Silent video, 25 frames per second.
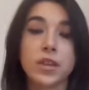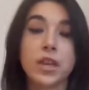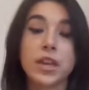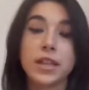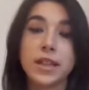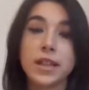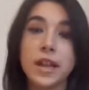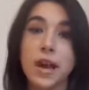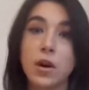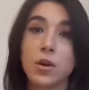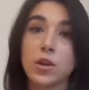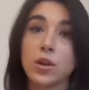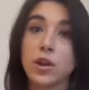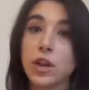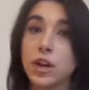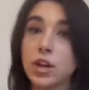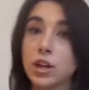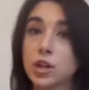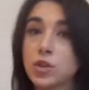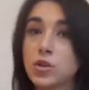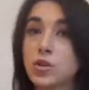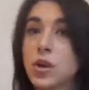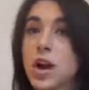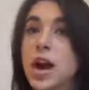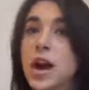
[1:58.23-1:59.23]
Now, there are
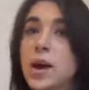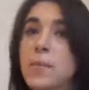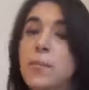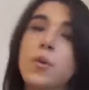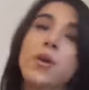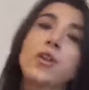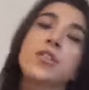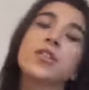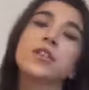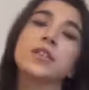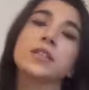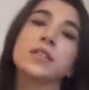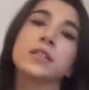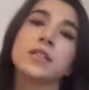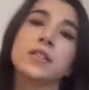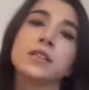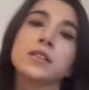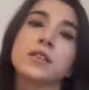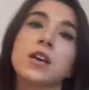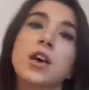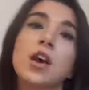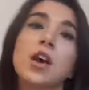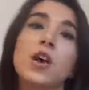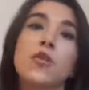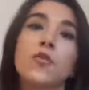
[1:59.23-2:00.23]
two
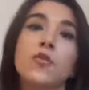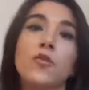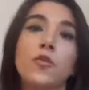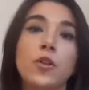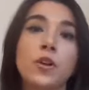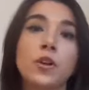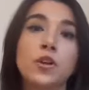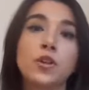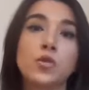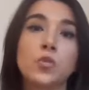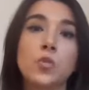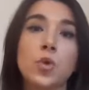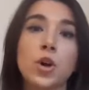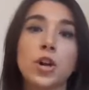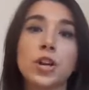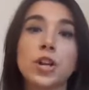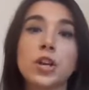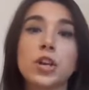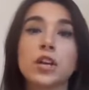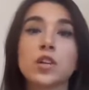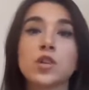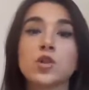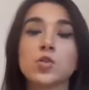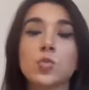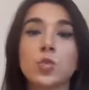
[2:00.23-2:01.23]
hypotheses. First one
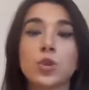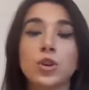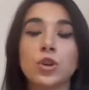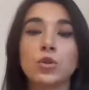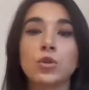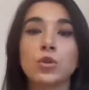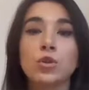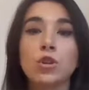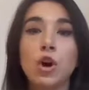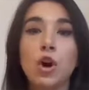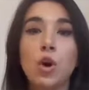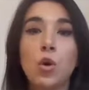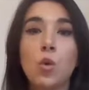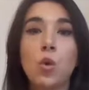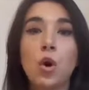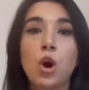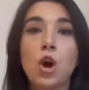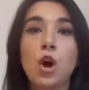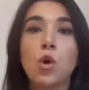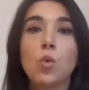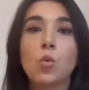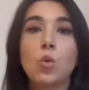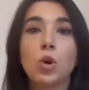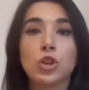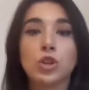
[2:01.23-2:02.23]
is when you know
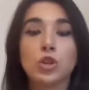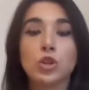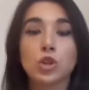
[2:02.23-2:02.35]
what to